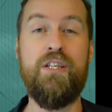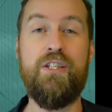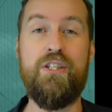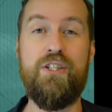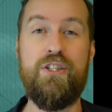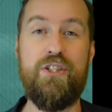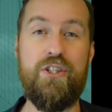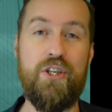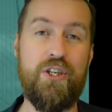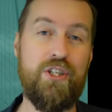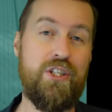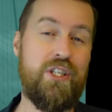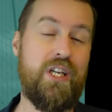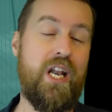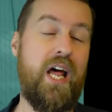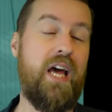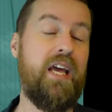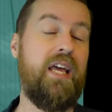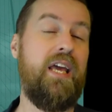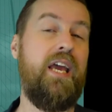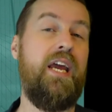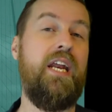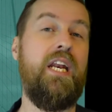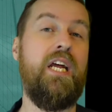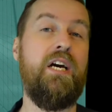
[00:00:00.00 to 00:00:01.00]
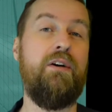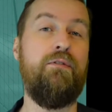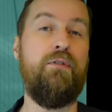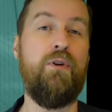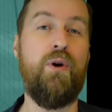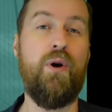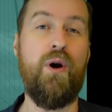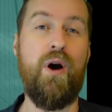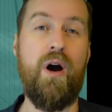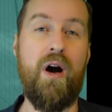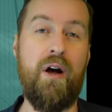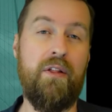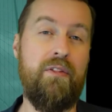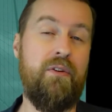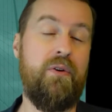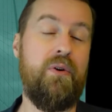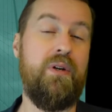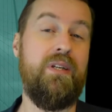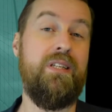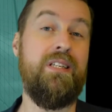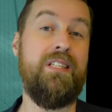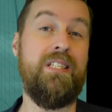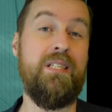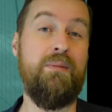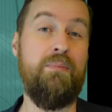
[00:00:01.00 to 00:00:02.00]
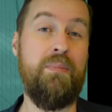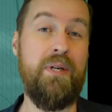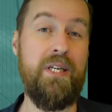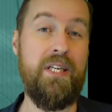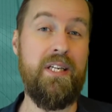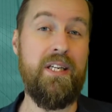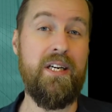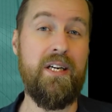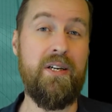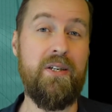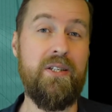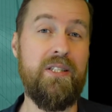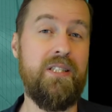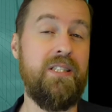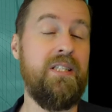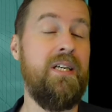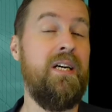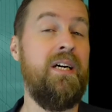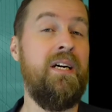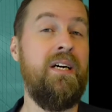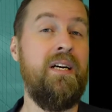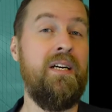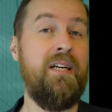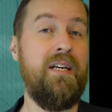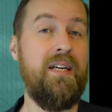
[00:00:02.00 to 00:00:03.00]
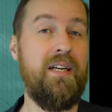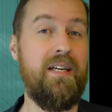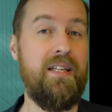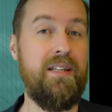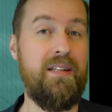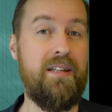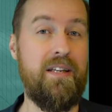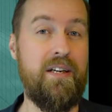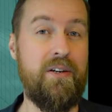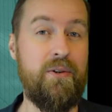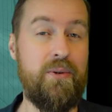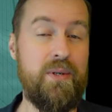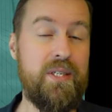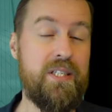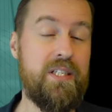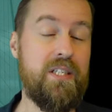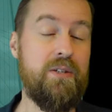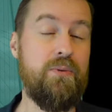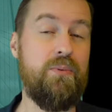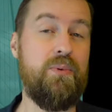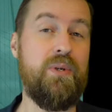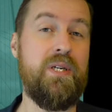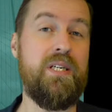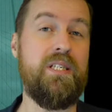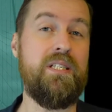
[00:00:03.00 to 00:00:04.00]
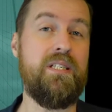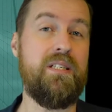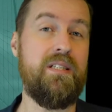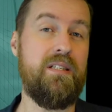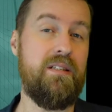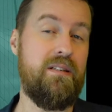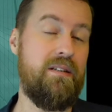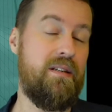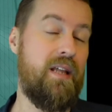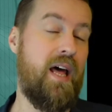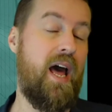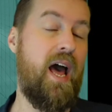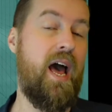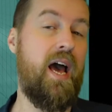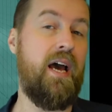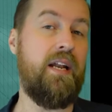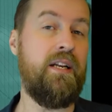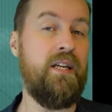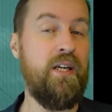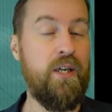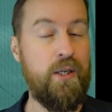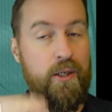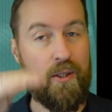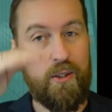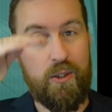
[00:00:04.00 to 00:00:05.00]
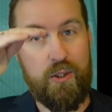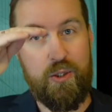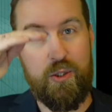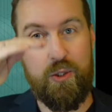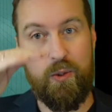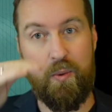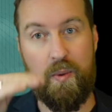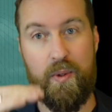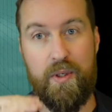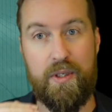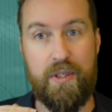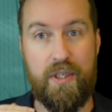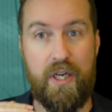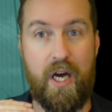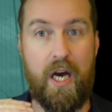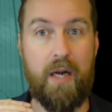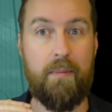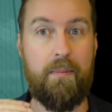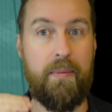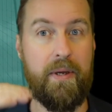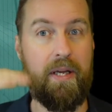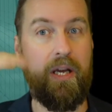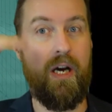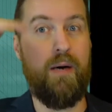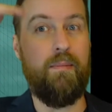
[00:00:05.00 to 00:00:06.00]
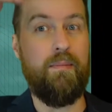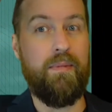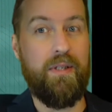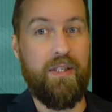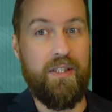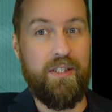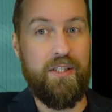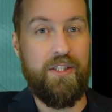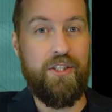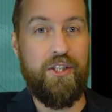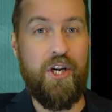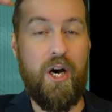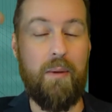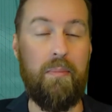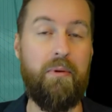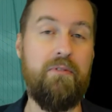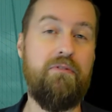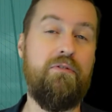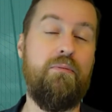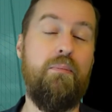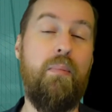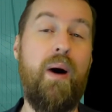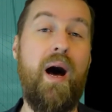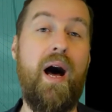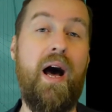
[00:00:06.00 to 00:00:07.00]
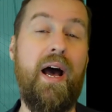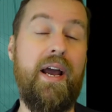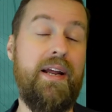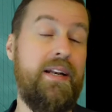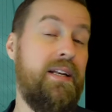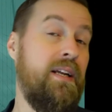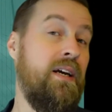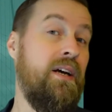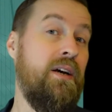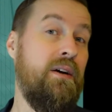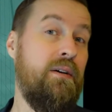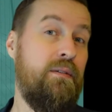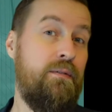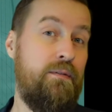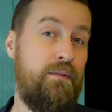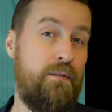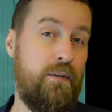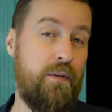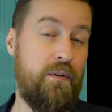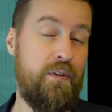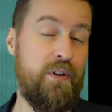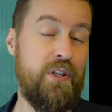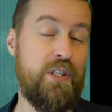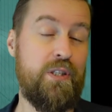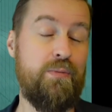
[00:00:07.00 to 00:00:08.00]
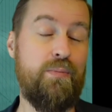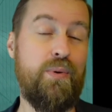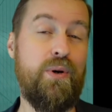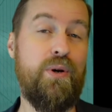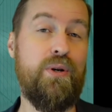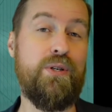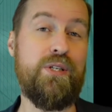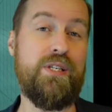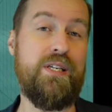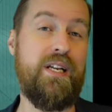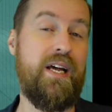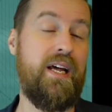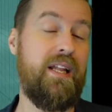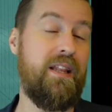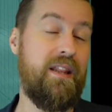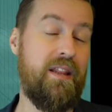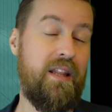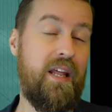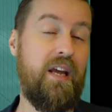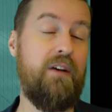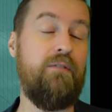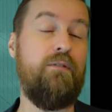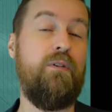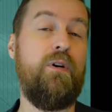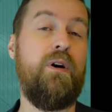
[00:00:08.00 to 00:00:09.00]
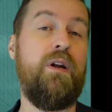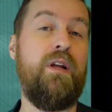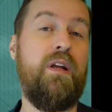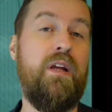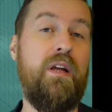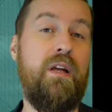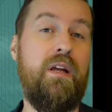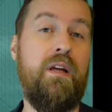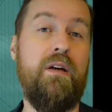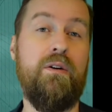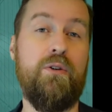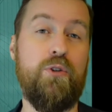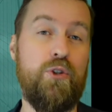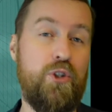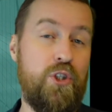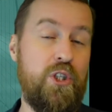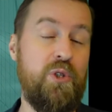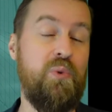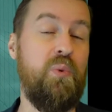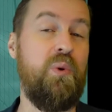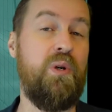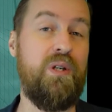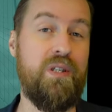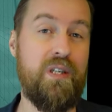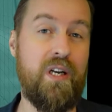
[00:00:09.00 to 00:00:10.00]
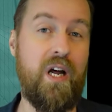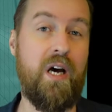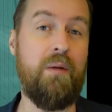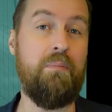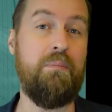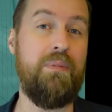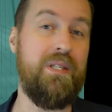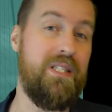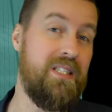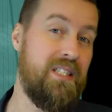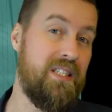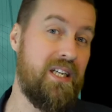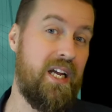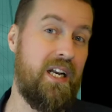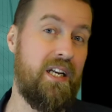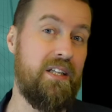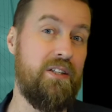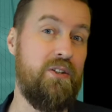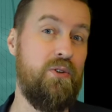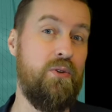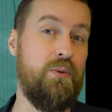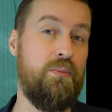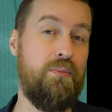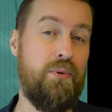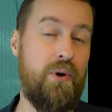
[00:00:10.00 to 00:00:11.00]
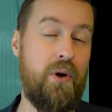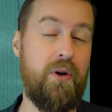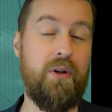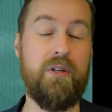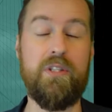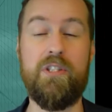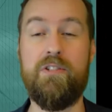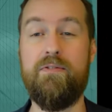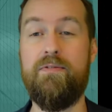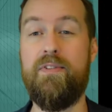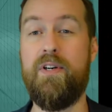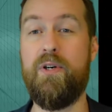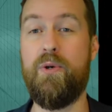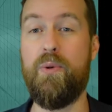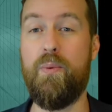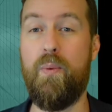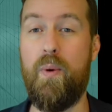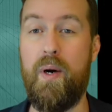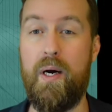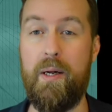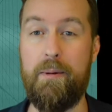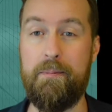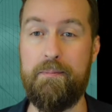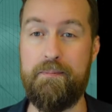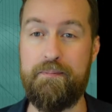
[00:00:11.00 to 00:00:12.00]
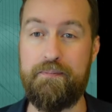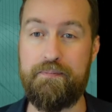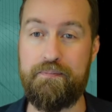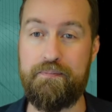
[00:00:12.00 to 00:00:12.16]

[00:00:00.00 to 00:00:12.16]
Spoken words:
just like any of your other intermediaries, there is a risk that you will not become top of mind for this person and therefore he or she will not be selling your products very well.